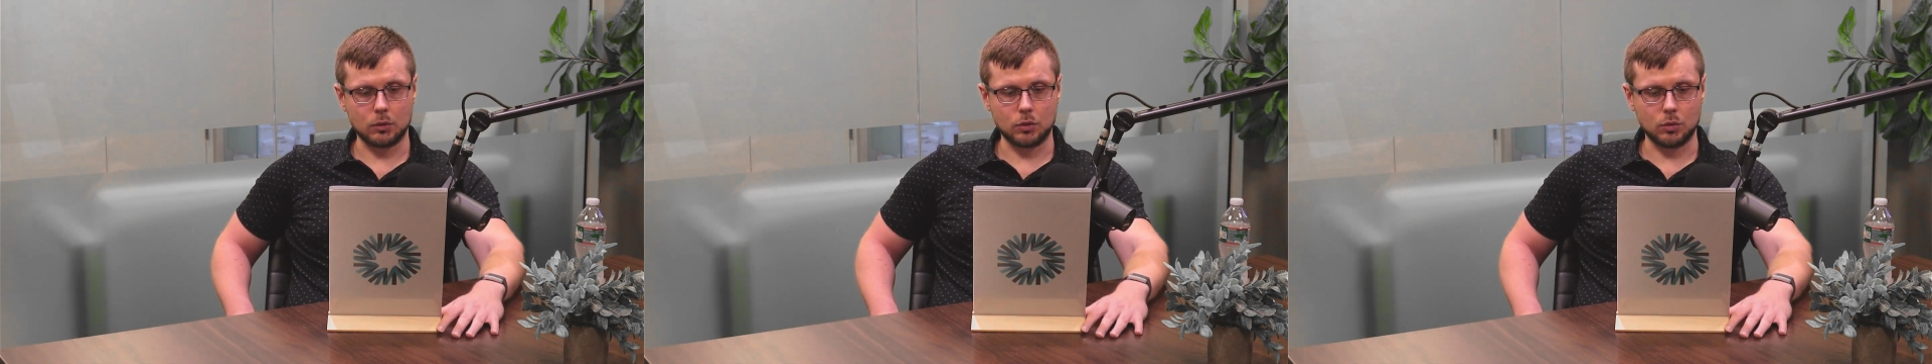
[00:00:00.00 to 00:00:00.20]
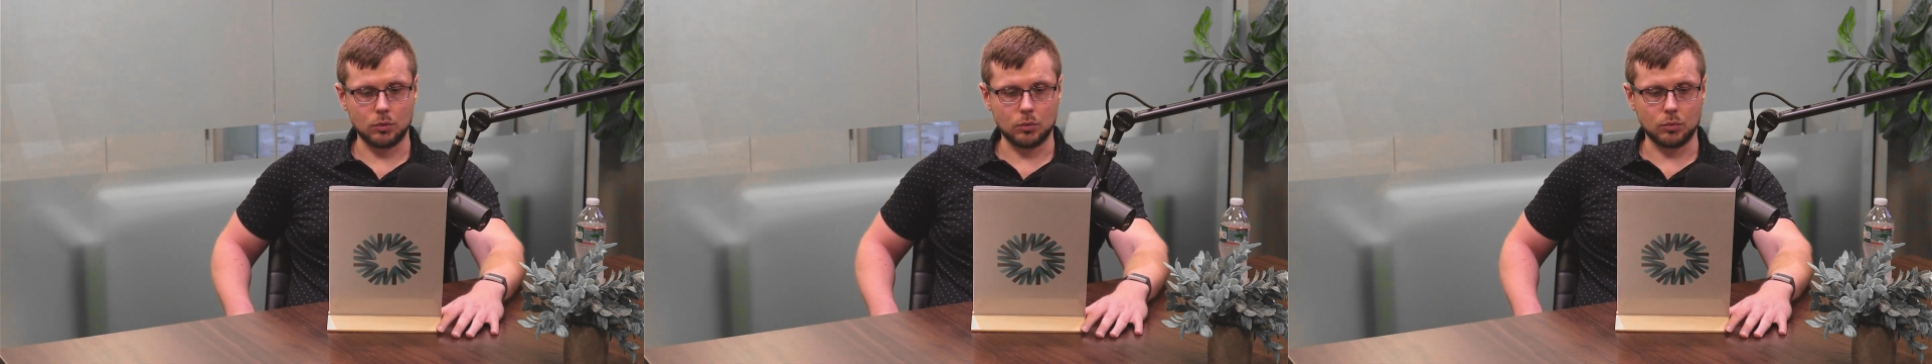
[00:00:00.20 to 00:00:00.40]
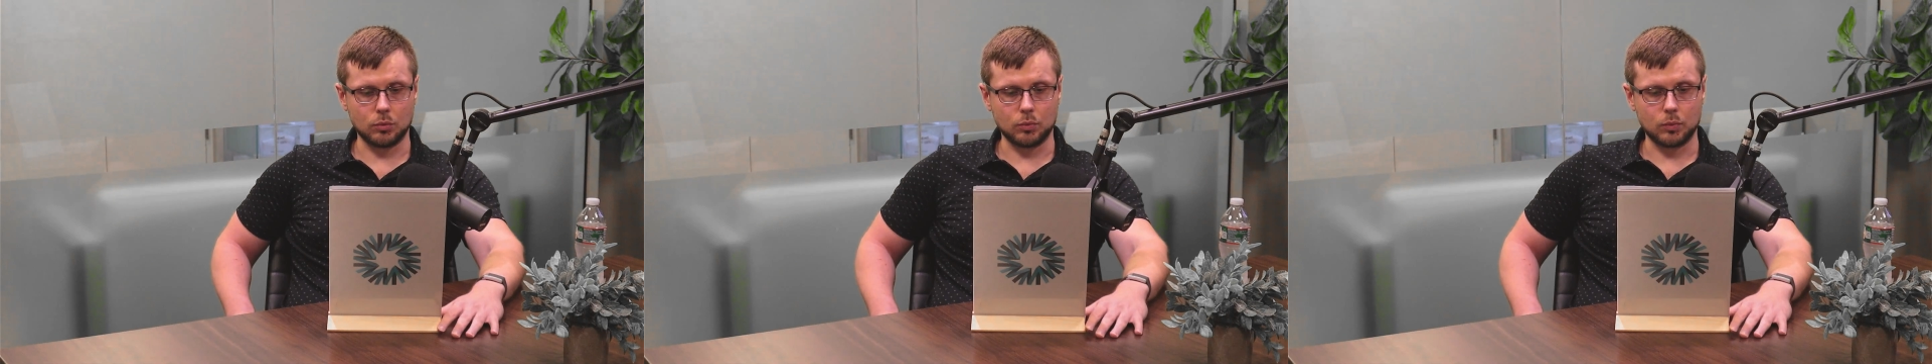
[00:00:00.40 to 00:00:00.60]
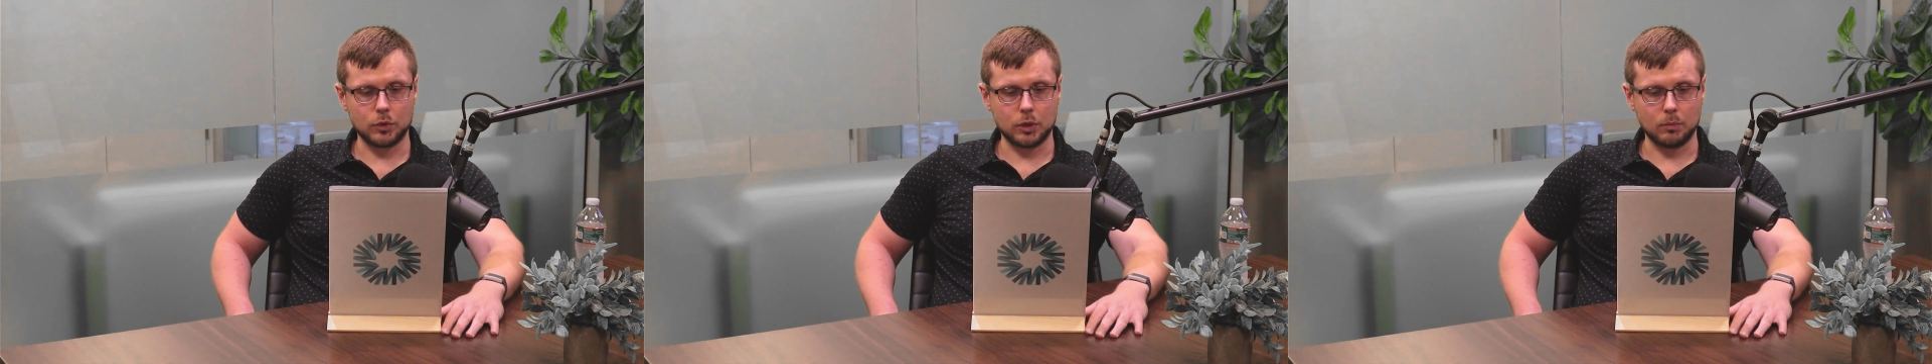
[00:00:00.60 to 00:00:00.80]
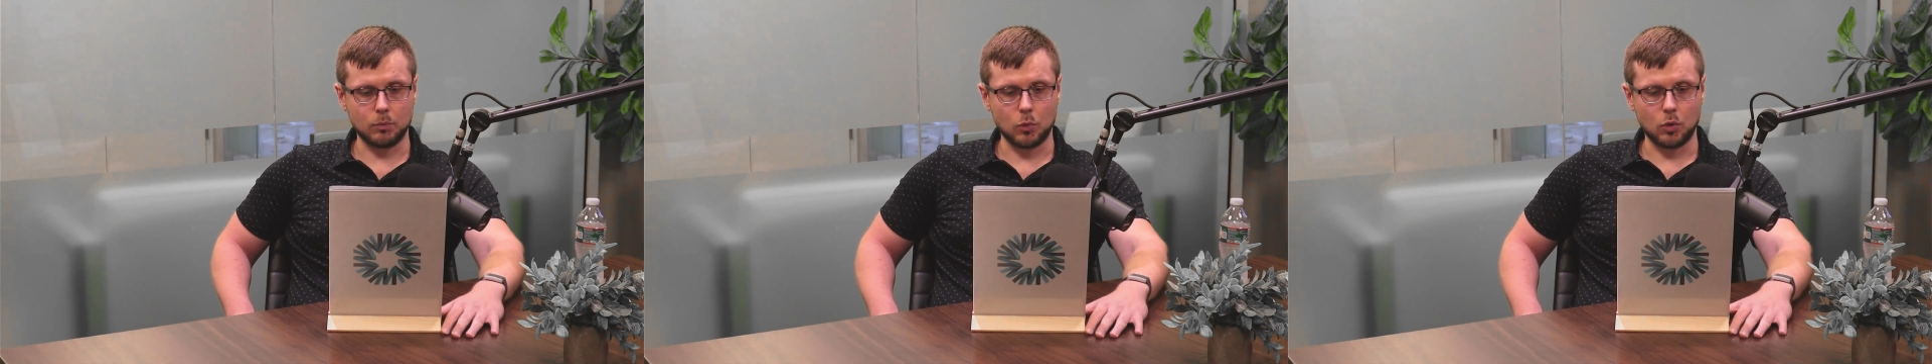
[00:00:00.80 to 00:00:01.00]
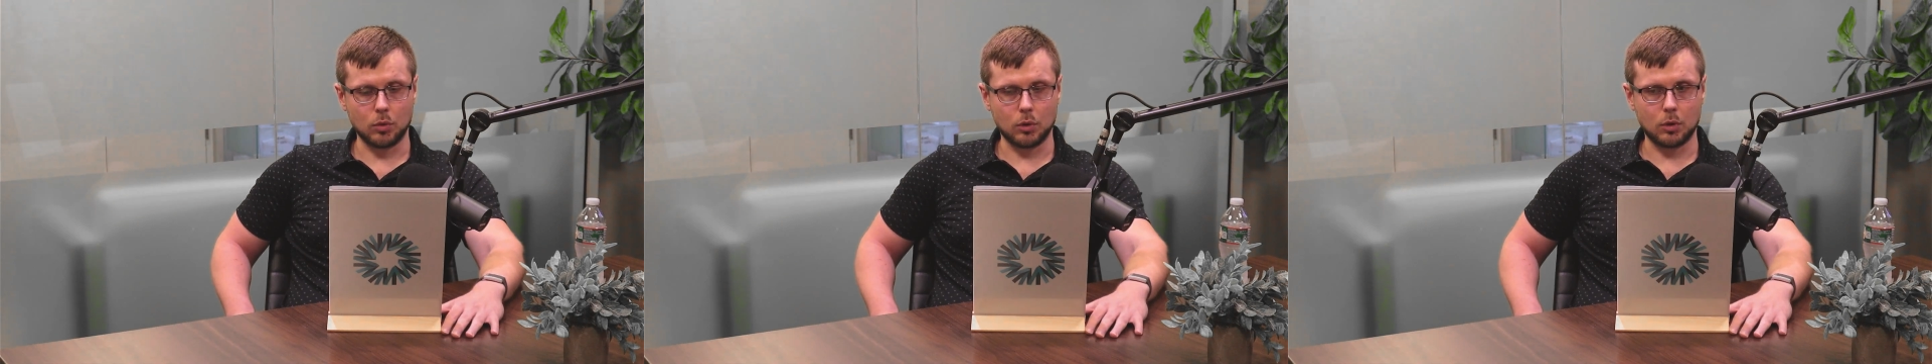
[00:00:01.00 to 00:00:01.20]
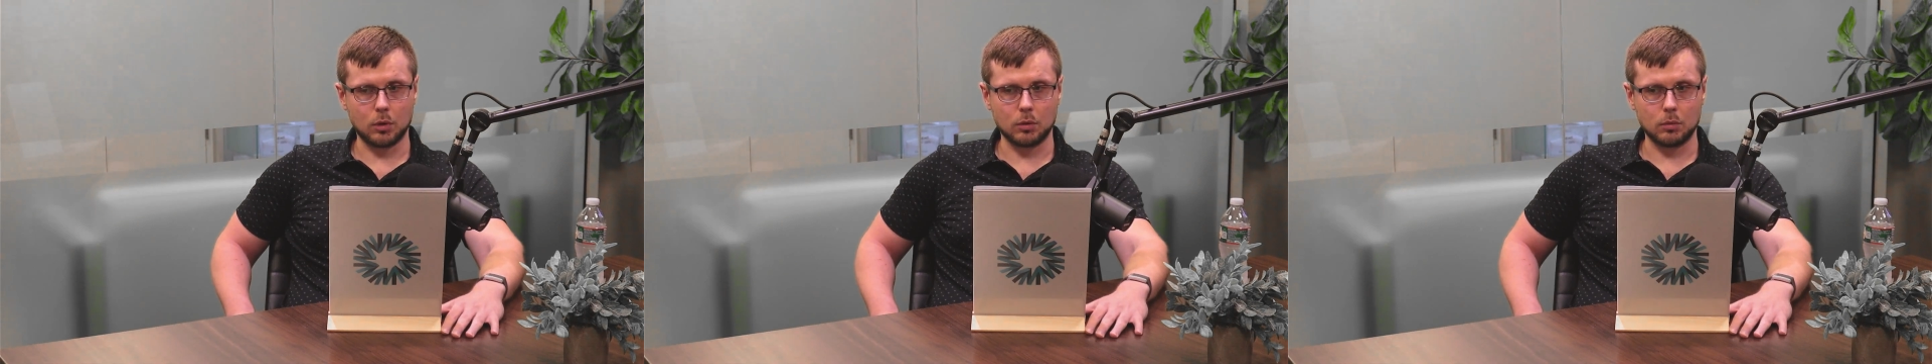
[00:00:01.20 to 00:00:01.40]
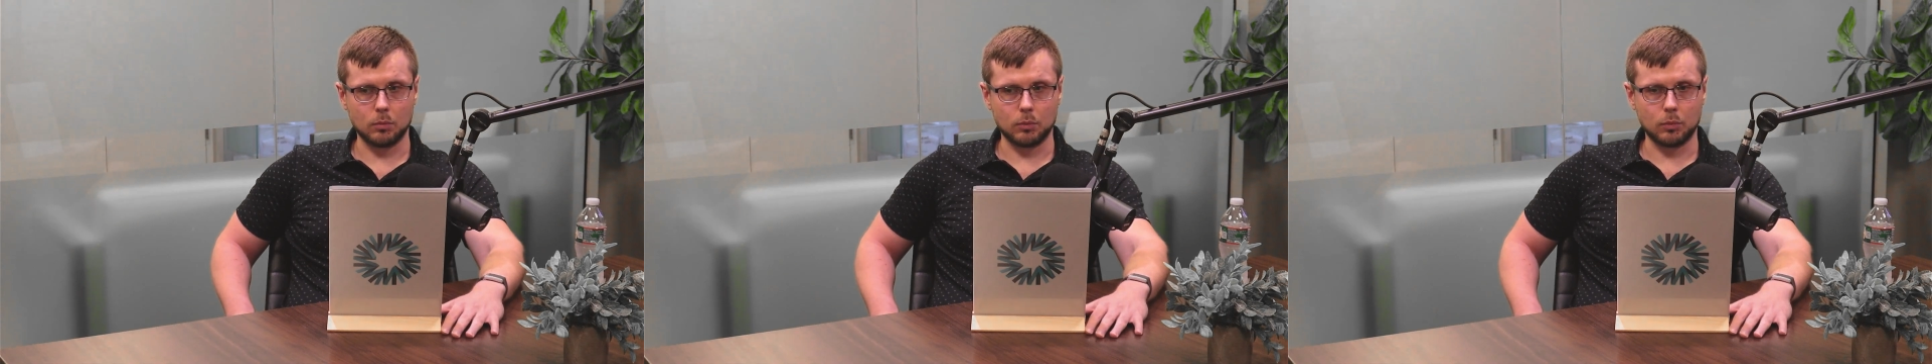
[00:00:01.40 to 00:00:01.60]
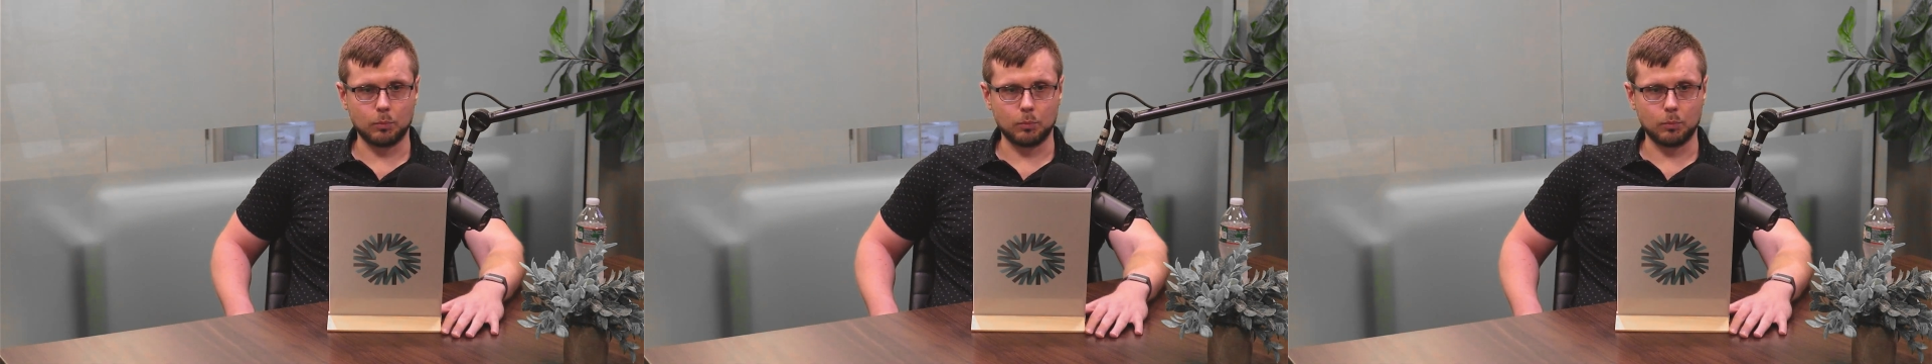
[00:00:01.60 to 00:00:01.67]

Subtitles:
to some more